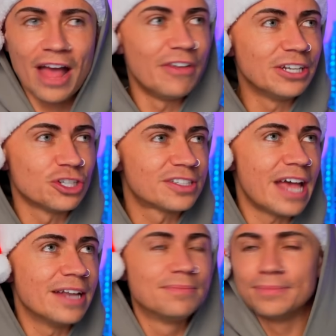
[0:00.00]
And then it just
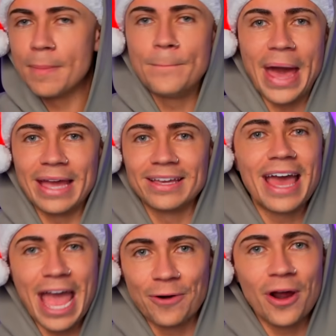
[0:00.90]
said, bang,
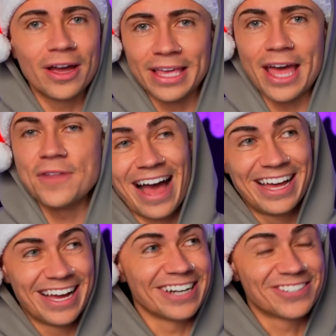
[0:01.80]
error again.
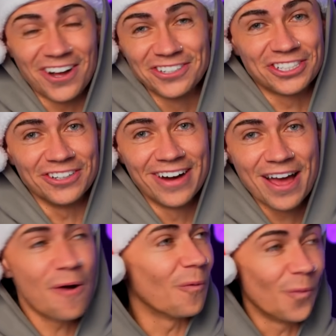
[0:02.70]
I told you,
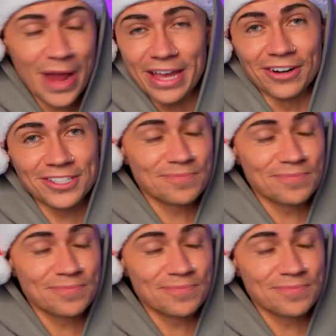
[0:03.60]
weird.